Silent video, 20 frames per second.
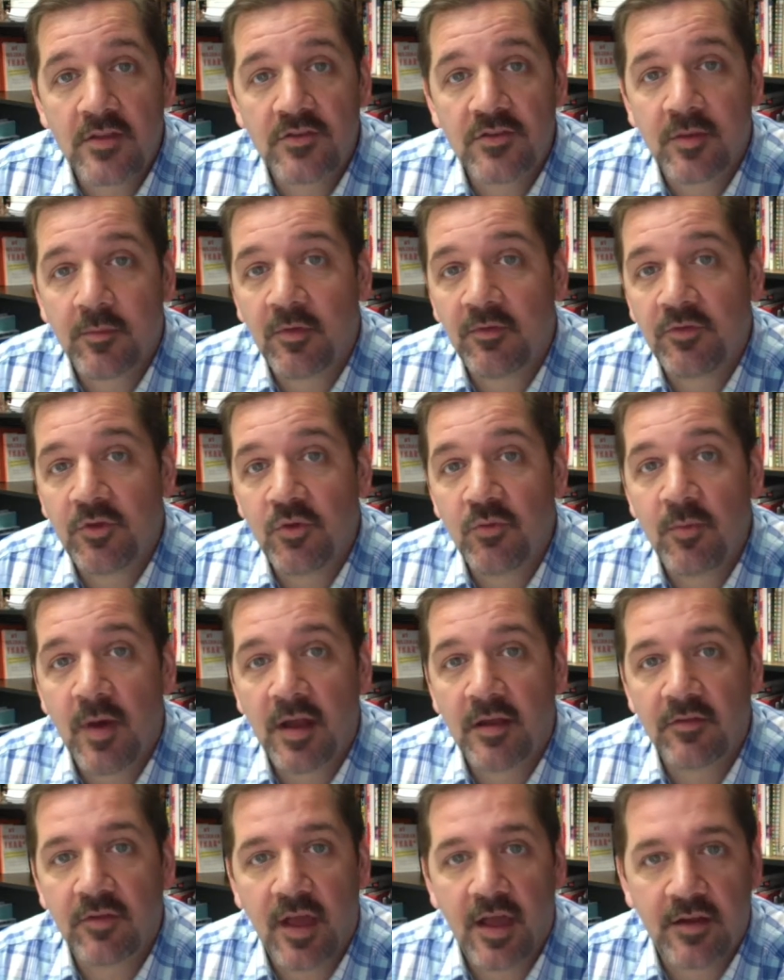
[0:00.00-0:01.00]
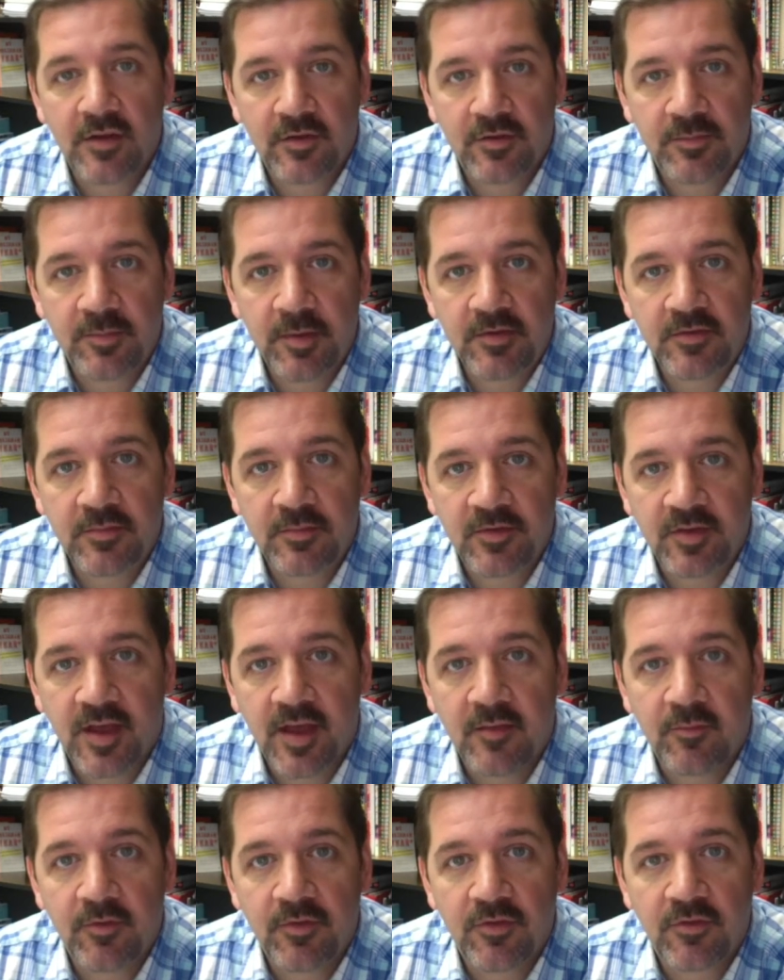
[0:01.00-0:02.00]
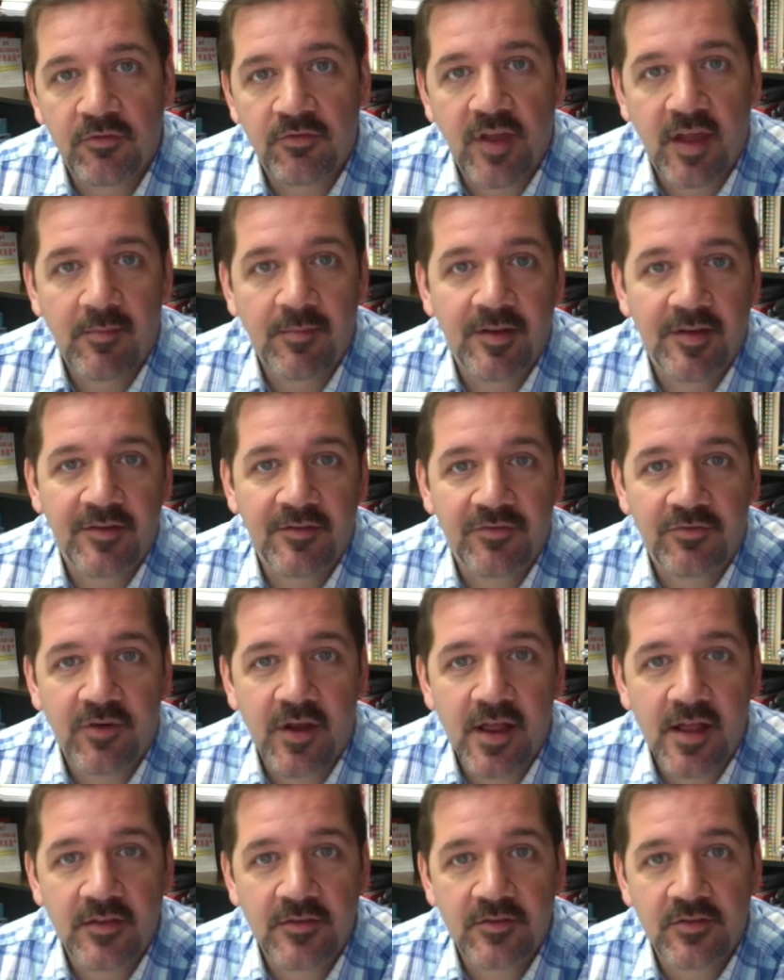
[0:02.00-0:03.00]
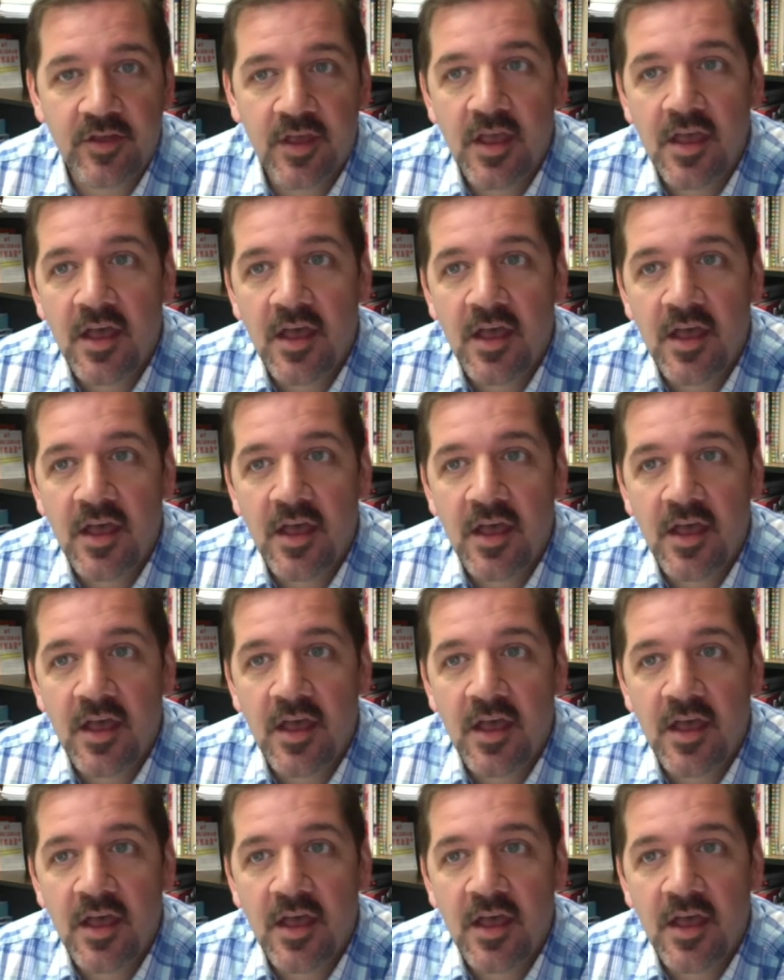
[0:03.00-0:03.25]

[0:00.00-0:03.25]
Some of you might have gotten to spend some time with your family and friends.